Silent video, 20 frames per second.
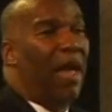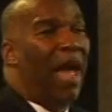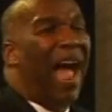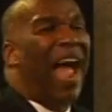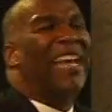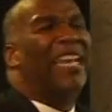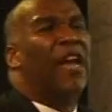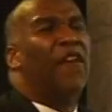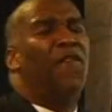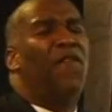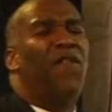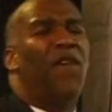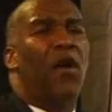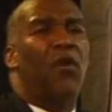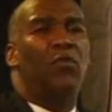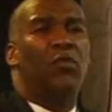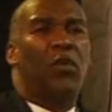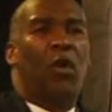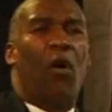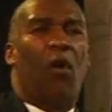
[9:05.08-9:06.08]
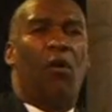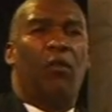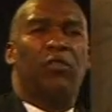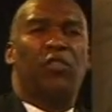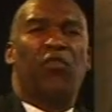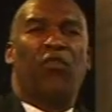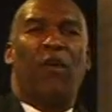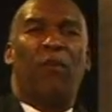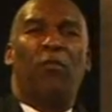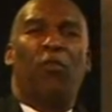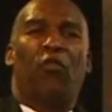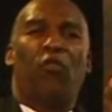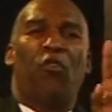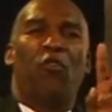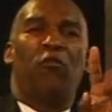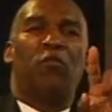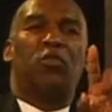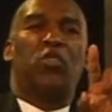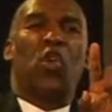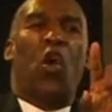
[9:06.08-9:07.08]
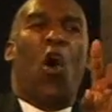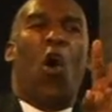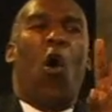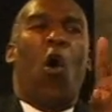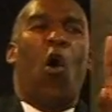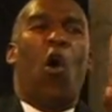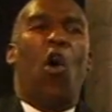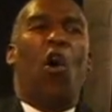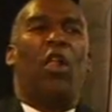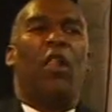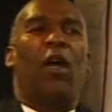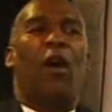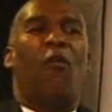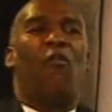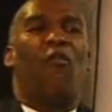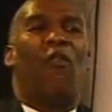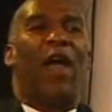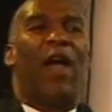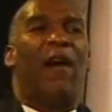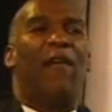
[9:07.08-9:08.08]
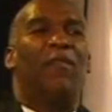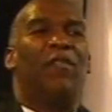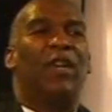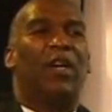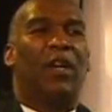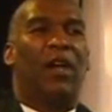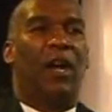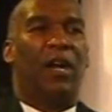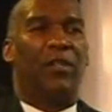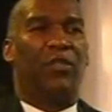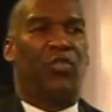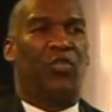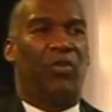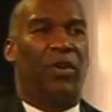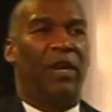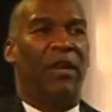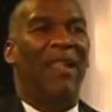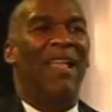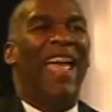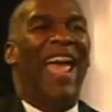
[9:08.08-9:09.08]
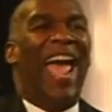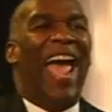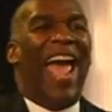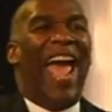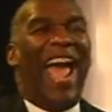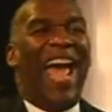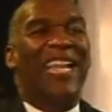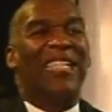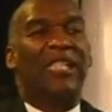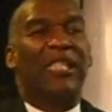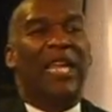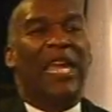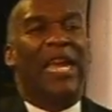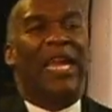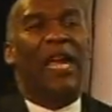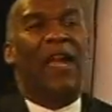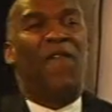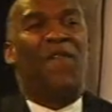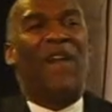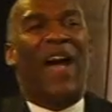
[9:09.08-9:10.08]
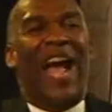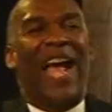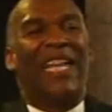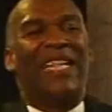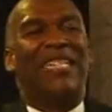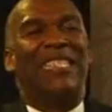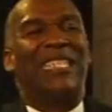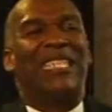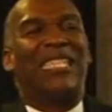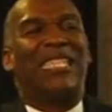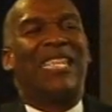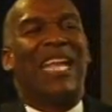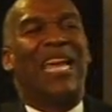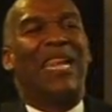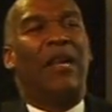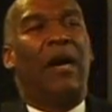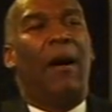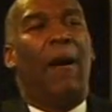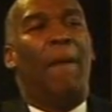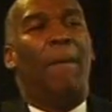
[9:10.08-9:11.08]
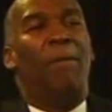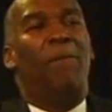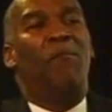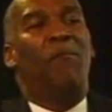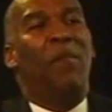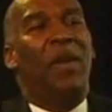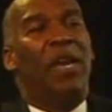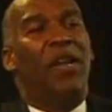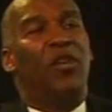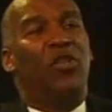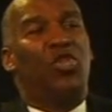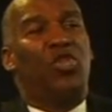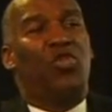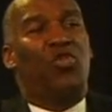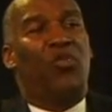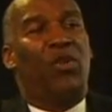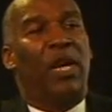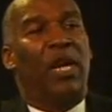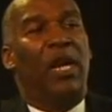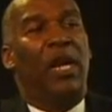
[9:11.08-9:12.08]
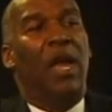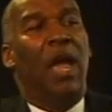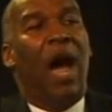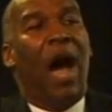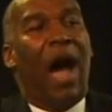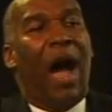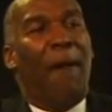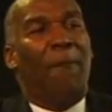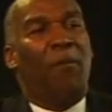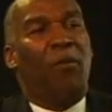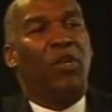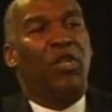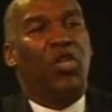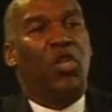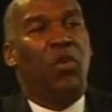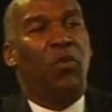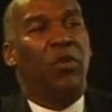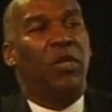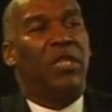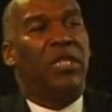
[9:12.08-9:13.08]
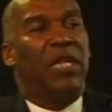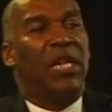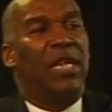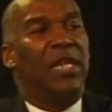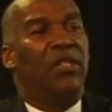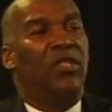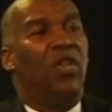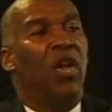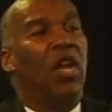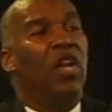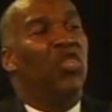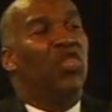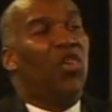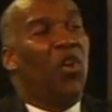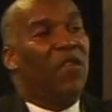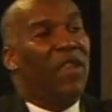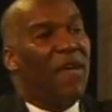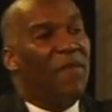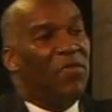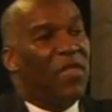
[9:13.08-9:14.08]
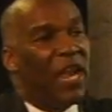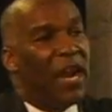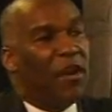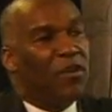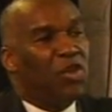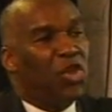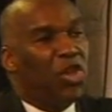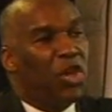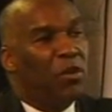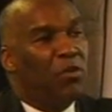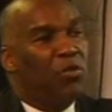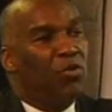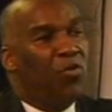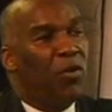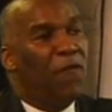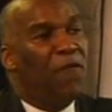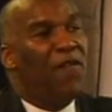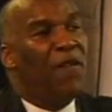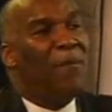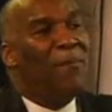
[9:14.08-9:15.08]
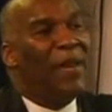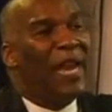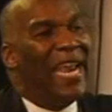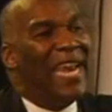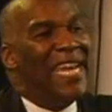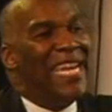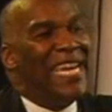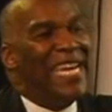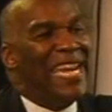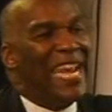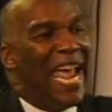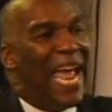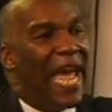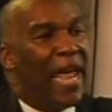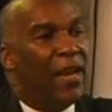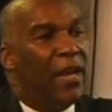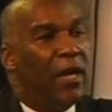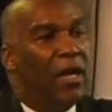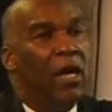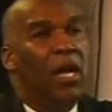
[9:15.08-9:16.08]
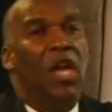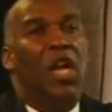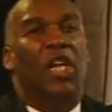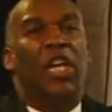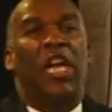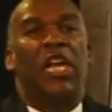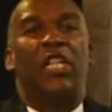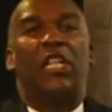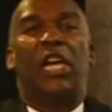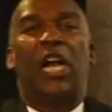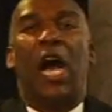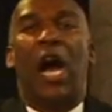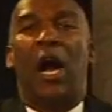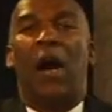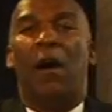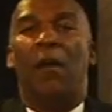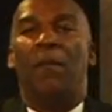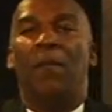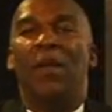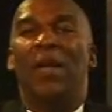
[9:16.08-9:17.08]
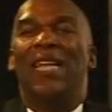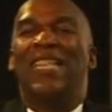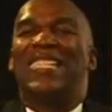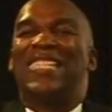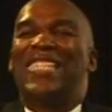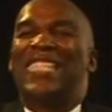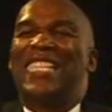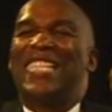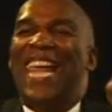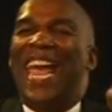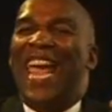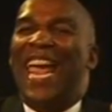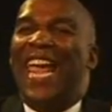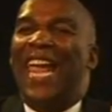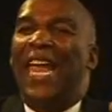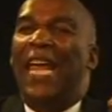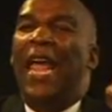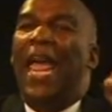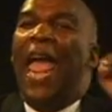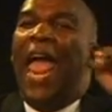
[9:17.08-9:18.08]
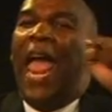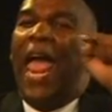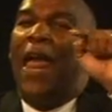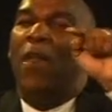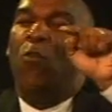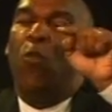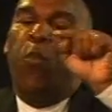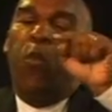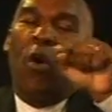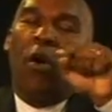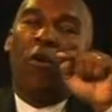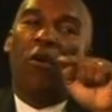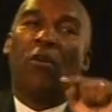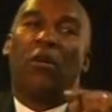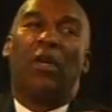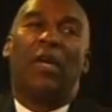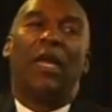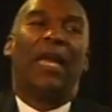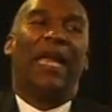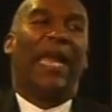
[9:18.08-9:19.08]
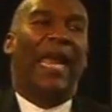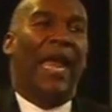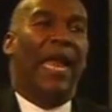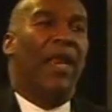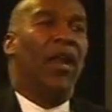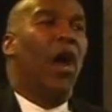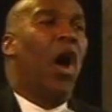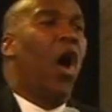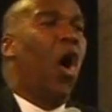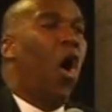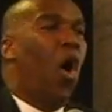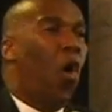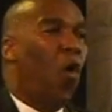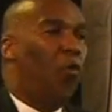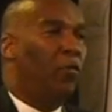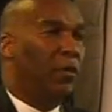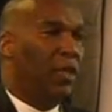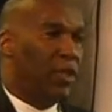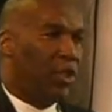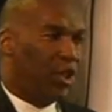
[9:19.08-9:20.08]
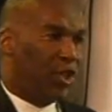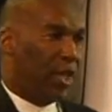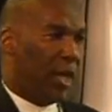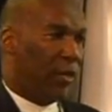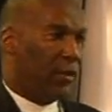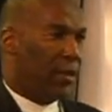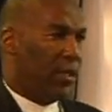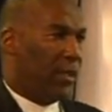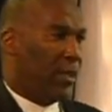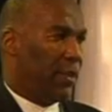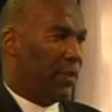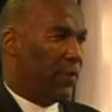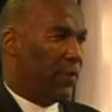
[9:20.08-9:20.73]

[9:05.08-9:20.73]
I get phone calls from groups all around the country asking if I could set up ministry opportunities so that their children from Indiana can come, stay, and work in a homeless shelter.